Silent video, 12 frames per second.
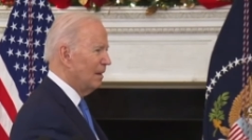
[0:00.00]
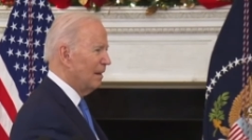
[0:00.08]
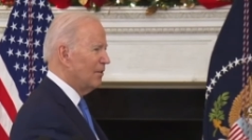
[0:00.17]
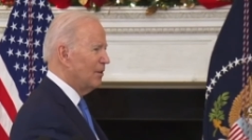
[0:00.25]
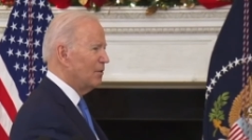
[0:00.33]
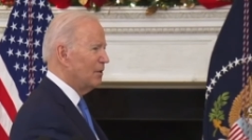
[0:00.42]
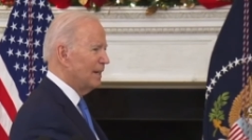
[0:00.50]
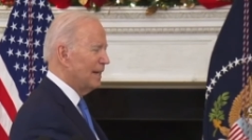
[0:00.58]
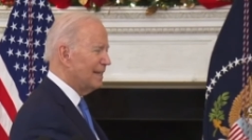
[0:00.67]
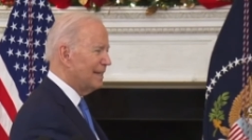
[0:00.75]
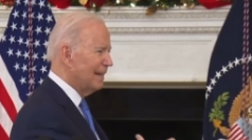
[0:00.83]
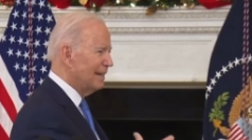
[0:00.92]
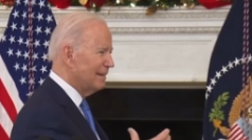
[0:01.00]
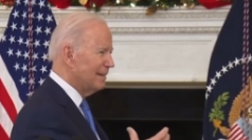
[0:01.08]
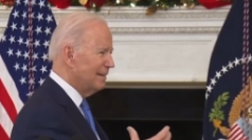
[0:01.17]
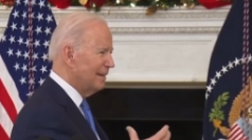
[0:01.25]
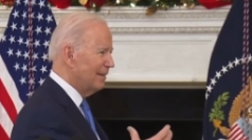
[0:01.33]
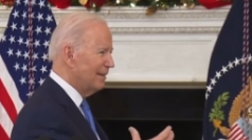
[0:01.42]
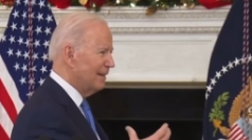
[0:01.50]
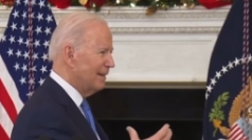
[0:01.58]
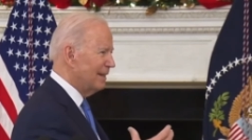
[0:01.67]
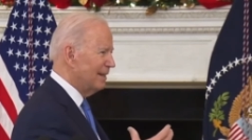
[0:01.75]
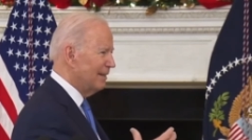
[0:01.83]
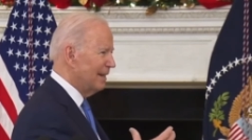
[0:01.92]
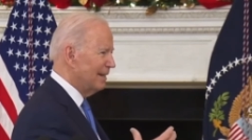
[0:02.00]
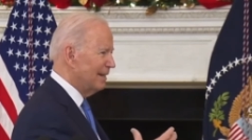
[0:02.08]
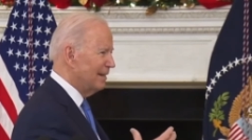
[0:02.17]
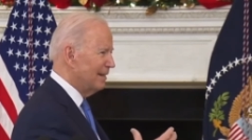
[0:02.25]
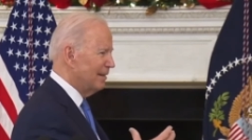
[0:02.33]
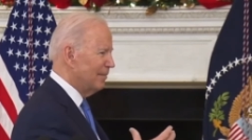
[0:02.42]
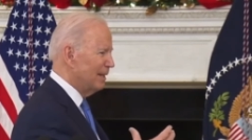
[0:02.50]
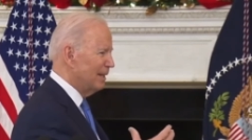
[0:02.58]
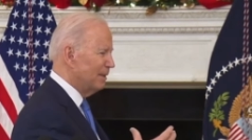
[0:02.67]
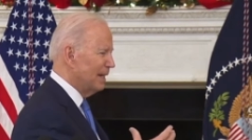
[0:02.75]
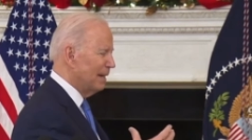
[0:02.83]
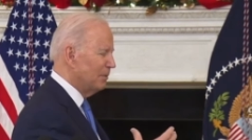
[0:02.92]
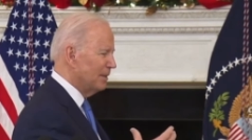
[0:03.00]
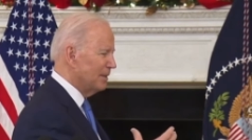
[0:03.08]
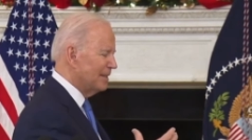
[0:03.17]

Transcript: if you don't get that, that, that, that be, be able to